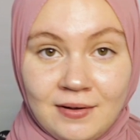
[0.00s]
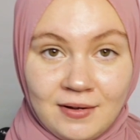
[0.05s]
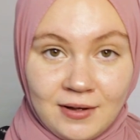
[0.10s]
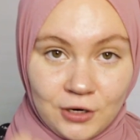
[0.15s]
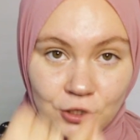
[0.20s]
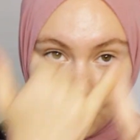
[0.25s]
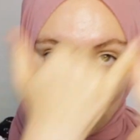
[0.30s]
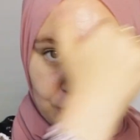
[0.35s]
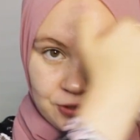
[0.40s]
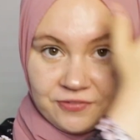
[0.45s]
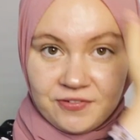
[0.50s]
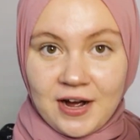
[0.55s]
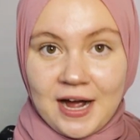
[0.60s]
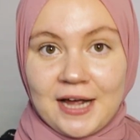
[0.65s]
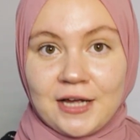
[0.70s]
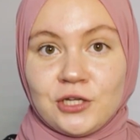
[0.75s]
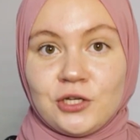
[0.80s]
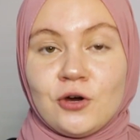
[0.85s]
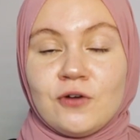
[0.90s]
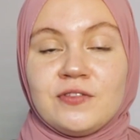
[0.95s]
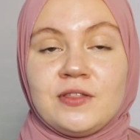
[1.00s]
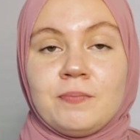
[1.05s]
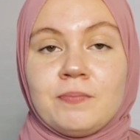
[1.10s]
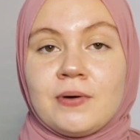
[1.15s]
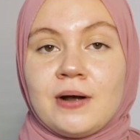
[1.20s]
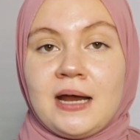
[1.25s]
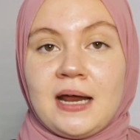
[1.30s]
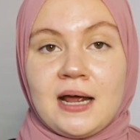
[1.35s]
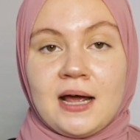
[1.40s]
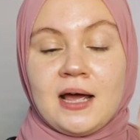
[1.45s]
notifying you of the
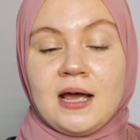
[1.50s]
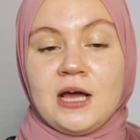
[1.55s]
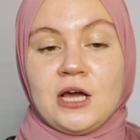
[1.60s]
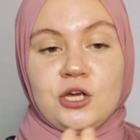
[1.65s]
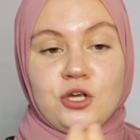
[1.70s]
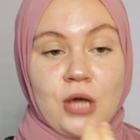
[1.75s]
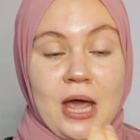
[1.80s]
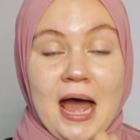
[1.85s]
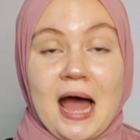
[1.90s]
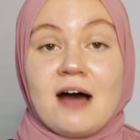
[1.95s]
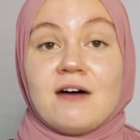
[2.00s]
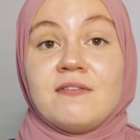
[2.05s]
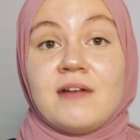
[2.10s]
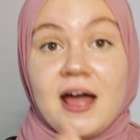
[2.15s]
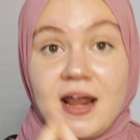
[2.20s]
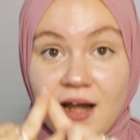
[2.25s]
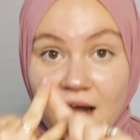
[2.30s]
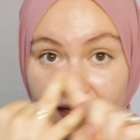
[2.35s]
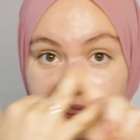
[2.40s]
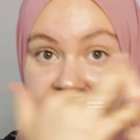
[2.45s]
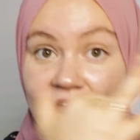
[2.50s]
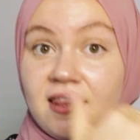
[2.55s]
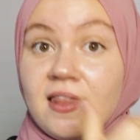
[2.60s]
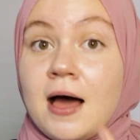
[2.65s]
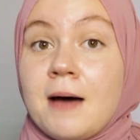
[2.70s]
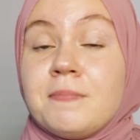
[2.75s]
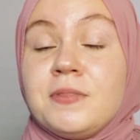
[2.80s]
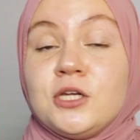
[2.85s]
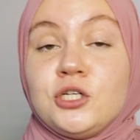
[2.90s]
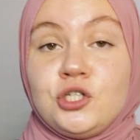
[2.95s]
prayer, you have another
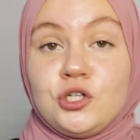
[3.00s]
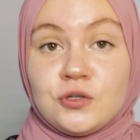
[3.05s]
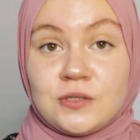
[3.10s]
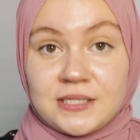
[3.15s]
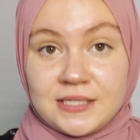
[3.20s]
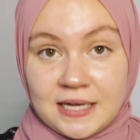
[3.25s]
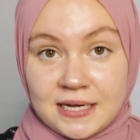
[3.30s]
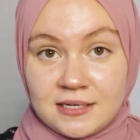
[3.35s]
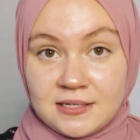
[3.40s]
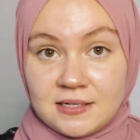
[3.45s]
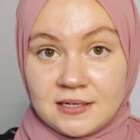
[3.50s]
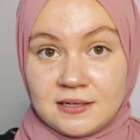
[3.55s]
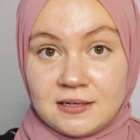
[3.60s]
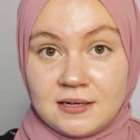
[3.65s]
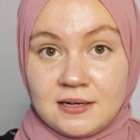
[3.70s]
alarm that you set,